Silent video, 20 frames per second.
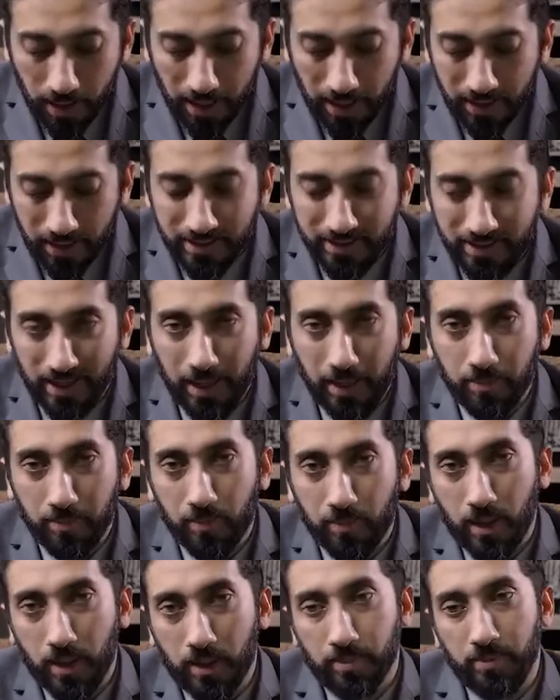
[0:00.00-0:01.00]
as a
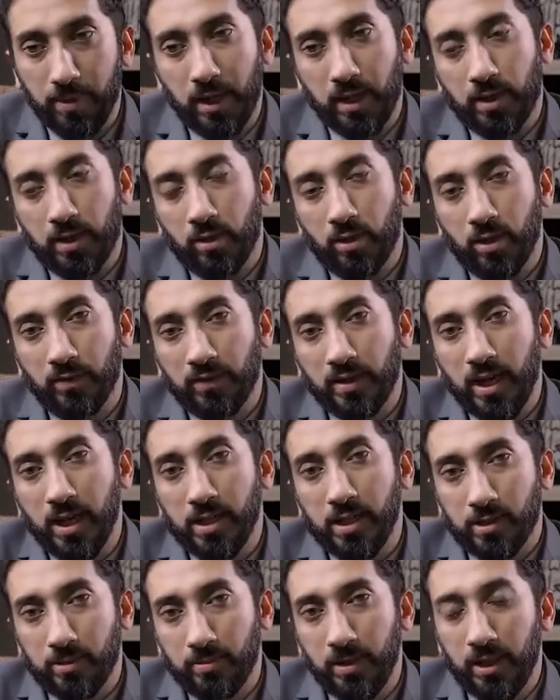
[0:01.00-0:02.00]
maker of
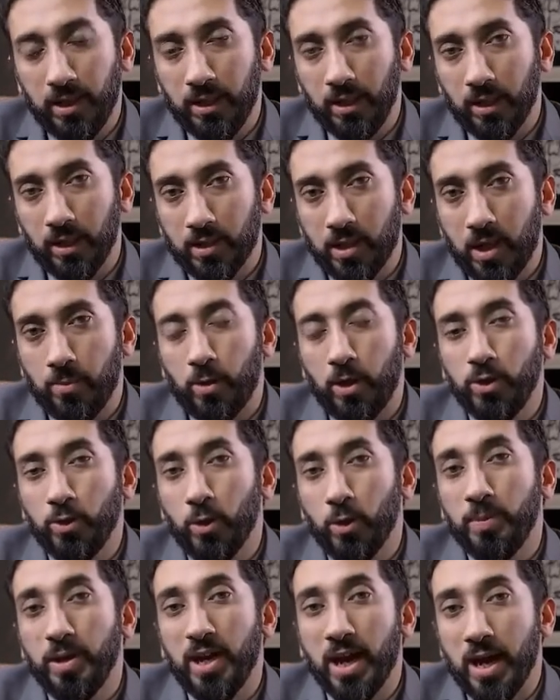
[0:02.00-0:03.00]
case, meaning it will come on
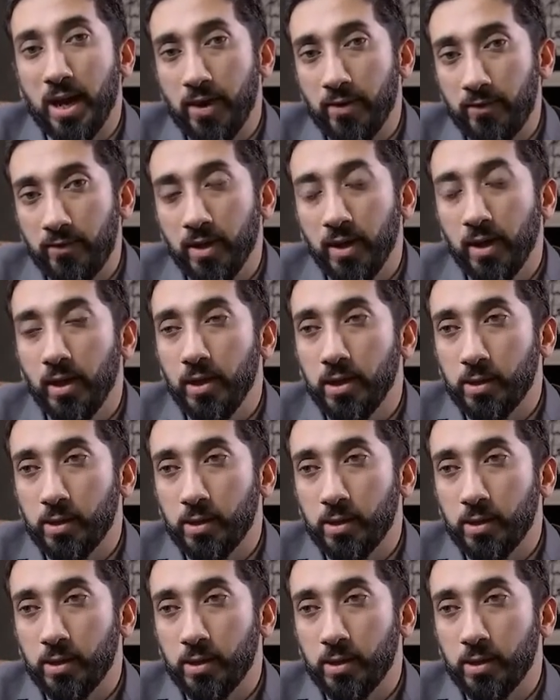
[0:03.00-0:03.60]
your behalf,